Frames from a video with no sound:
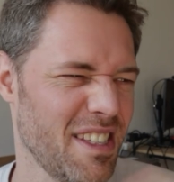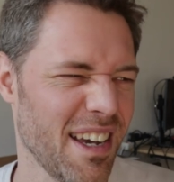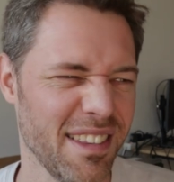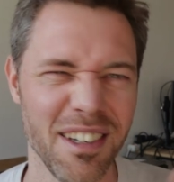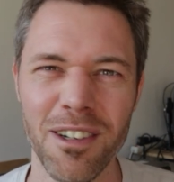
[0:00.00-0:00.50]

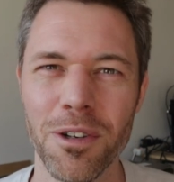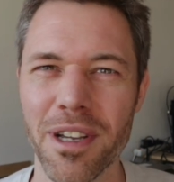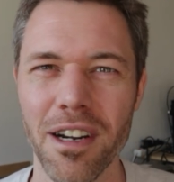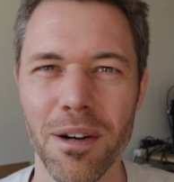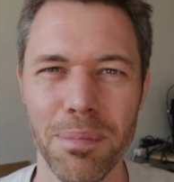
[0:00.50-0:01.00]
I didn't
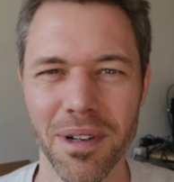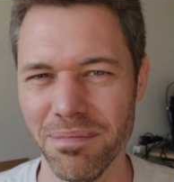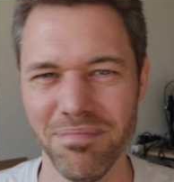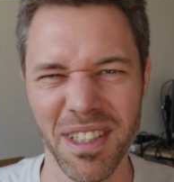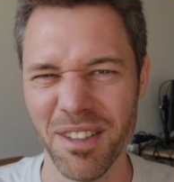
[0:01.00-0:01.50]
look it up,
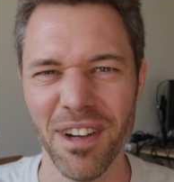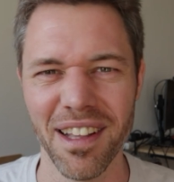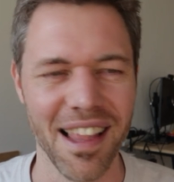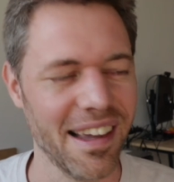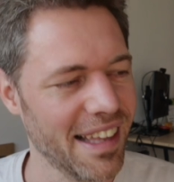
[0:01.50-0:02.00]
but it
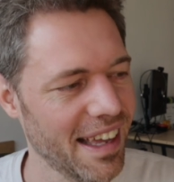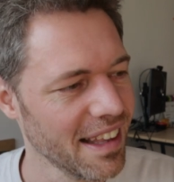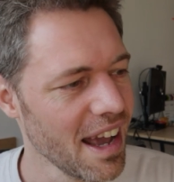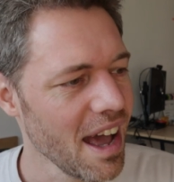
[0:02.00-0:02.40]
felt like that.